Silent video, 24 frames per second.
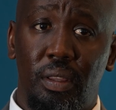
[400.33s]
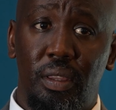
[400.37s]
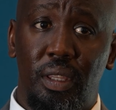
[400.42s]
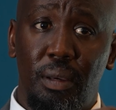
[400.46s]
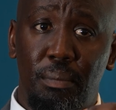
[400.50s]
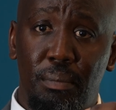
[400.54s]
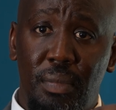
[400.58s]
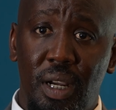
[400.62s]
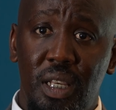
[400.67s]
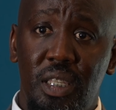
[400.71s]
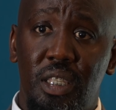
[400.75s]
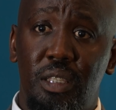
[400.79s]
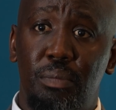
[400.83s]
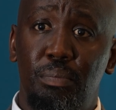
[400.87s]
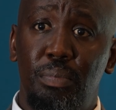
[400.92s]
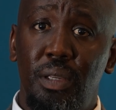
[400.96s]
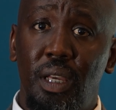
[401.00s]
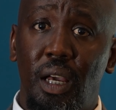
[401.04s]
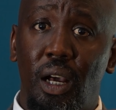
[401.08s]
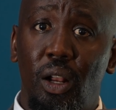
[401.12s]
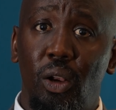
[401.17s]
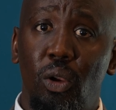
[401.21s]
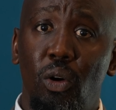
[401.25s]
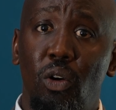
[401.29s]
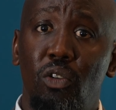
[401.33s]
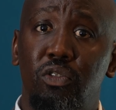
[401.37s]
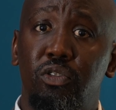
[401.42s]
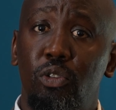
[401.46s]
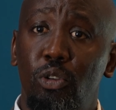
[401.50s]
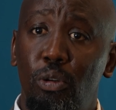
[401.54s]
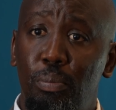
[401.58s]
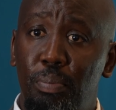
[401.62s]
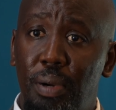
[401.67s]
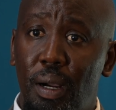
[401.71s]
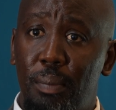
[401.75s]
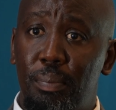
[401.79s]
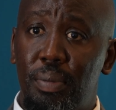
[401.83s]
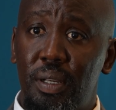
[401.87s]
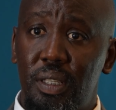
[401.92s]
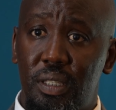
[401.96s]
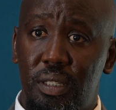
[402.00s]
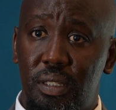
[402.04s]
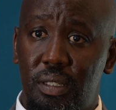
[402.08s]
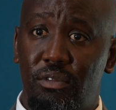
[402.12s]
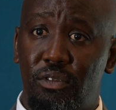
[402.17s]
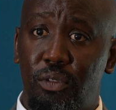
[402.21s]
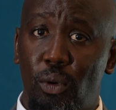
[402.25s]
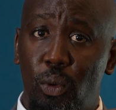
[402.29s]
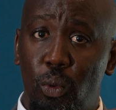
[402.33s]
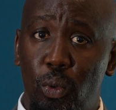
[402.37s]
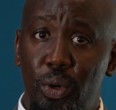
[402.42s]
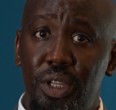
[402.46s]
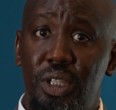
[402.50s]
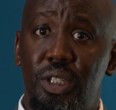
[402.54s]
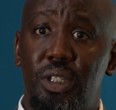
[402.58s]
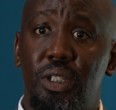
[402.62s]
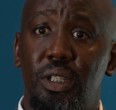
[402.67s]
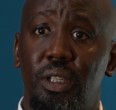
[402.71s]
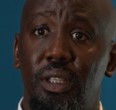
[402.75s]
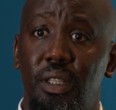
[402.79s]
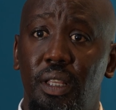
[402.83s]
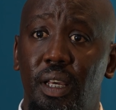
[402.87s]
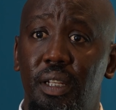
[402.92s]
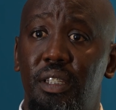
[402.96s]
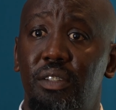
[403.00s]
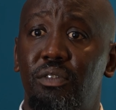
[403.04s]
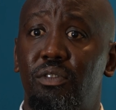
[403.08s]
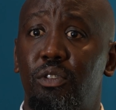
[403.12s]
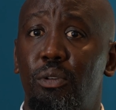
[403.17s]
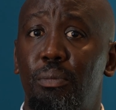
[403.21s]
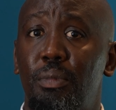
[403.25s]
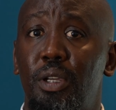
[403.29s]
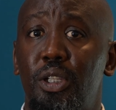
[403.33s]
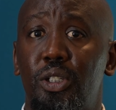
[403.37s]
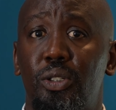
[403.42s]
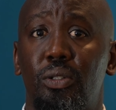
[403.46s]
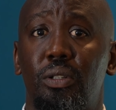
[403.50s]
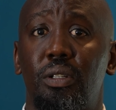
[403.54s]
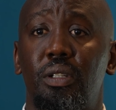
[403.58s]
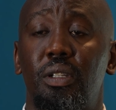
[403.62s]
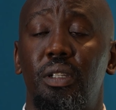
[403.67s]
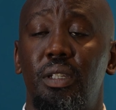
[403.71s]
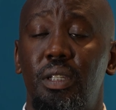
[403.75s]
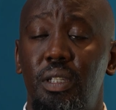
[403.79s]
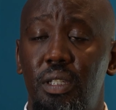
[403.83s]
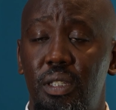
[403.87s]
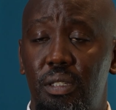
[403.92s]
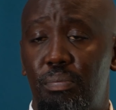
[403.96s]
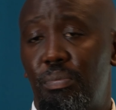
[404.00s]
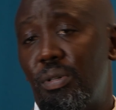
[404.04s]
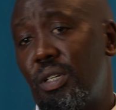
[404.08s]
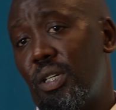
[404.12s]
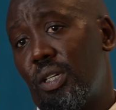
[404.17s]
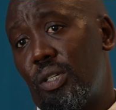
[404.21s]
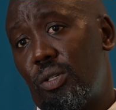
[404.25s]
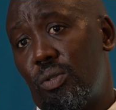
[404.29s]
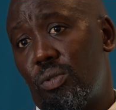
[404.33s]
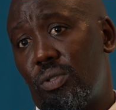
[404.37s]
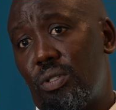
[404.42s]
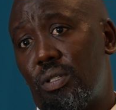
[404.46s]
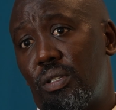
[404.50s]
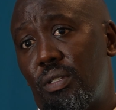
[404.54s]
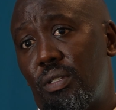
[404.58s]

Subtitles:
there must be a lawful purpose for which that information is being used.